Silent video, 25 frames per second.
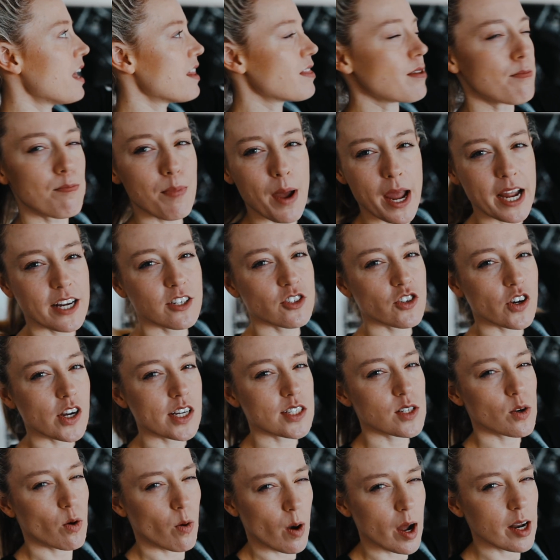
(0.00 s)
The paint
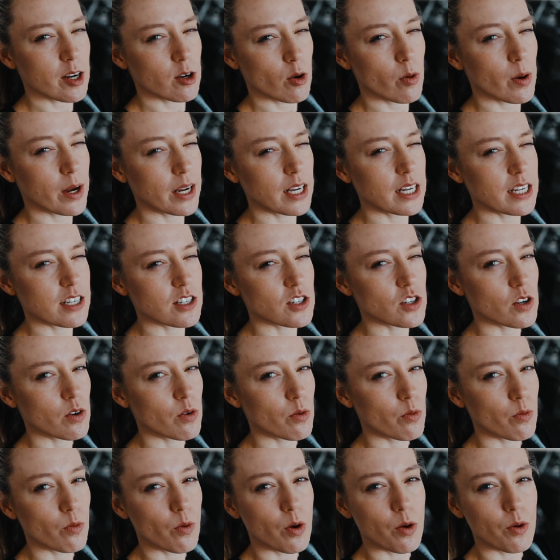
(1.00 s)
dries quite quickly,
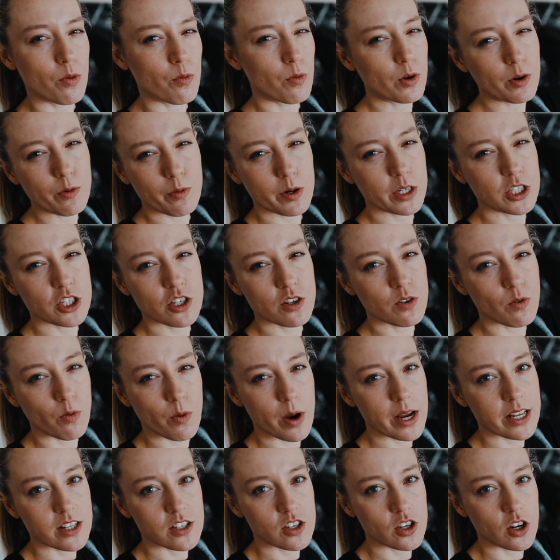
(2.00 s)
so we shouldn't
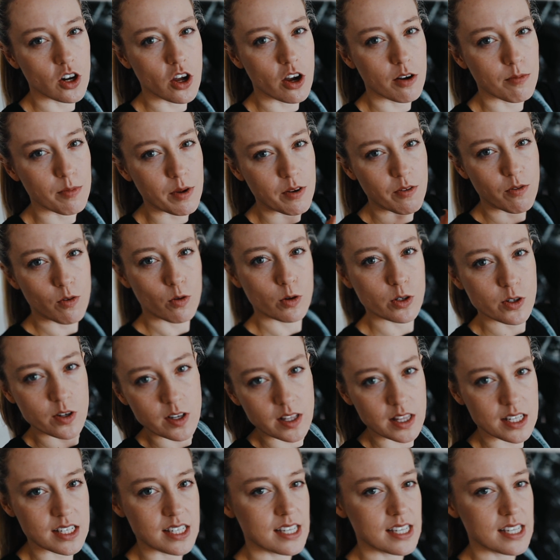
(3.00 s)
wait too long before doing the